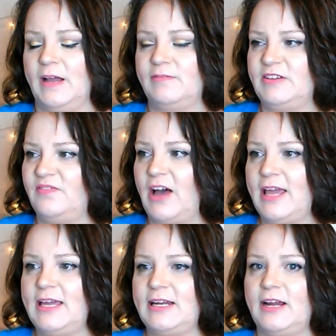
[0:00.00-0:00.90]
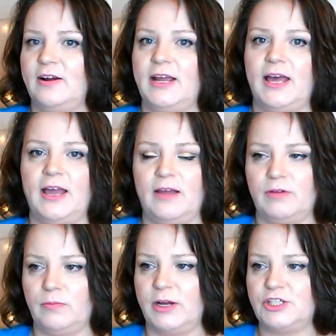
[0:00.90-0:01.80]
Every Viking area,
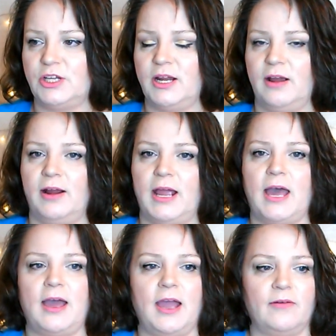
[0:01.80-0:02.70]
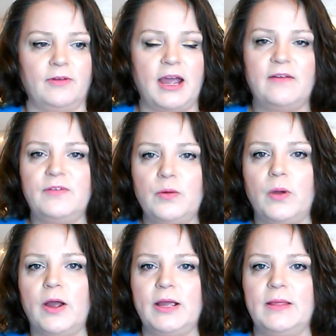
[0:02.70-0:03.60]
every Russian area,
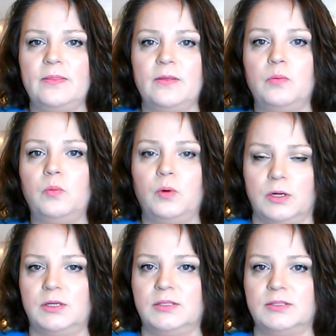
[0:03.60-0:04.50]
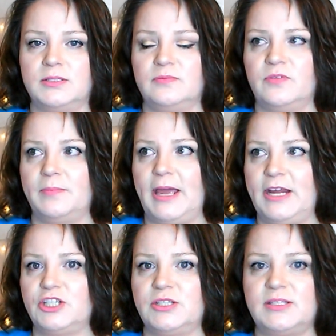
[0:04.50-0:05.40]
everywhere in the world, from
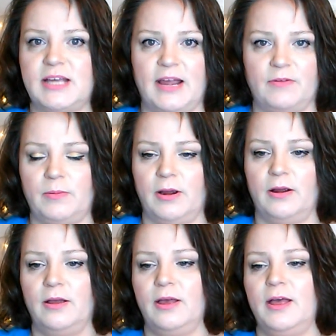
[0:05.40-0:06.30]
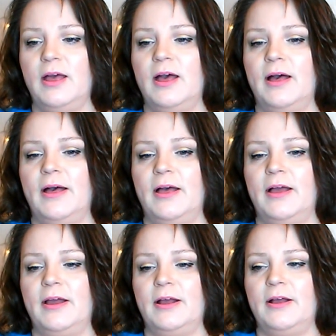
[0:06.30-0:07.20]
Asia's everywhere,
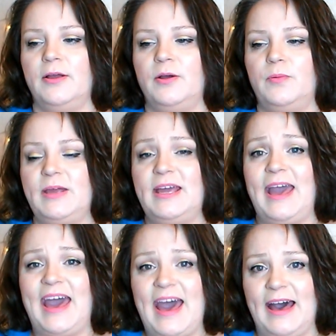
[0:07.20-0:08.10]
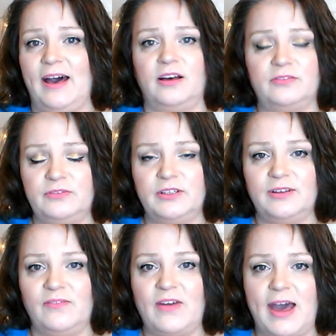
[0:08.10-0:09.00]
we have
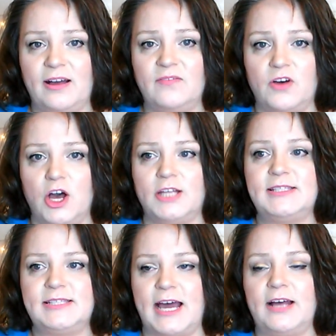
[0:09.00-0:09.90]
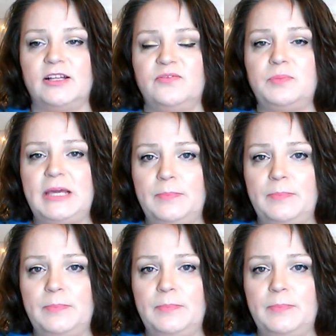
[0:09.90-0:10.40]
vagabond style of